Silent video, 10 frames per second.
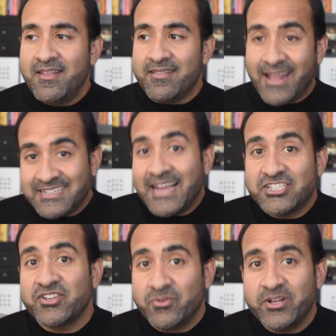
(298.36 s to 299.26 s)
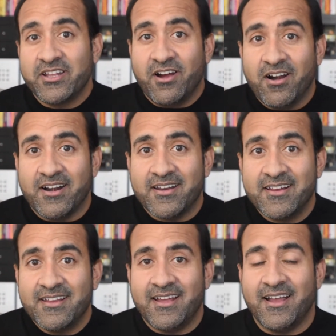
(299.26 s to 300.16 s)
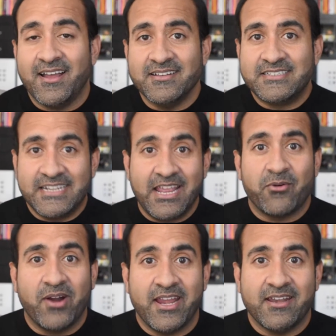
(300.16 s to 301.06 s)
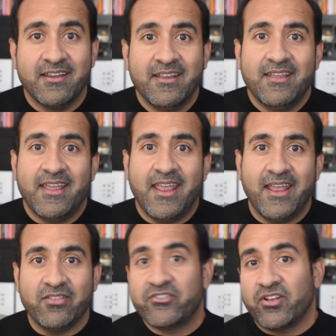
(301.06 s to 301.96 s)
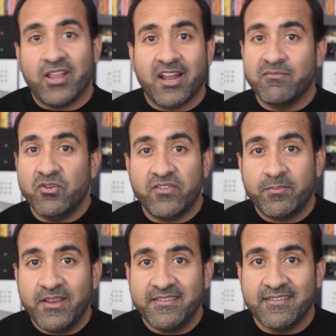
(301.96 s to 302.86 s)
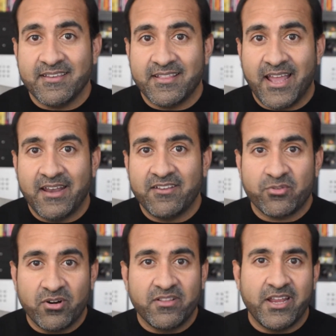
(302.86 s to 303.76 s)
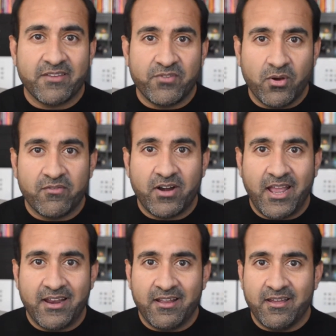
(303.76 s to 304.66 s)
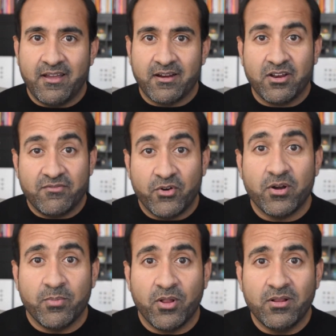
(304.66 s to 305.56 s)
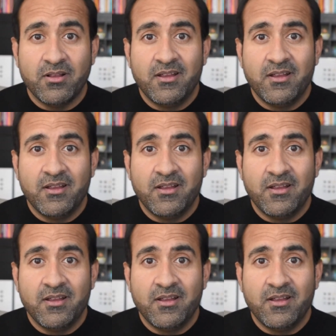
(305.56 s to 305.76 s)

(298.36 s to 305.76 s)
that's actually really hard to get right. And there's a lot of moving pieces in that. And it's sort of like if you ever had a convertible.